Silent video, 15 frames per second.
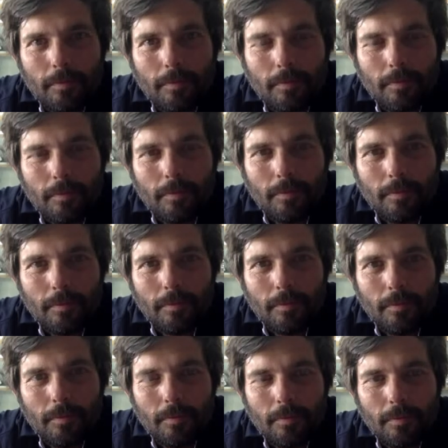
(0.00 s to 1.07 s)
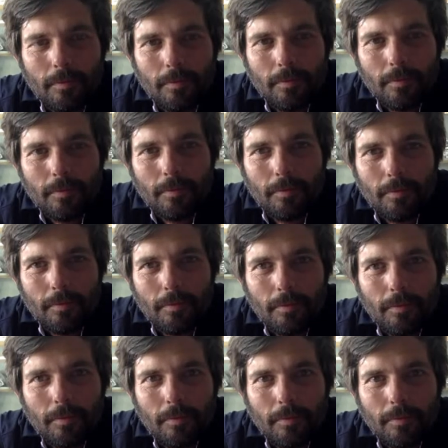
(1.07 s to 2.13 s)

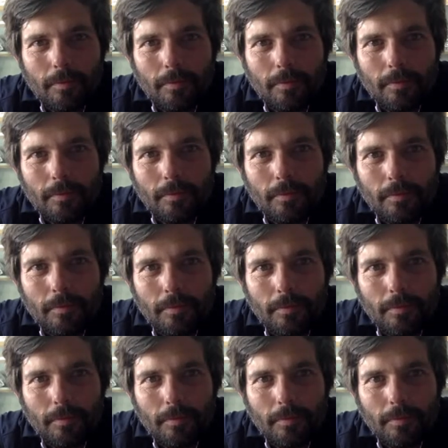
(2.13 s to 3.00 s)
This person isn't speaking.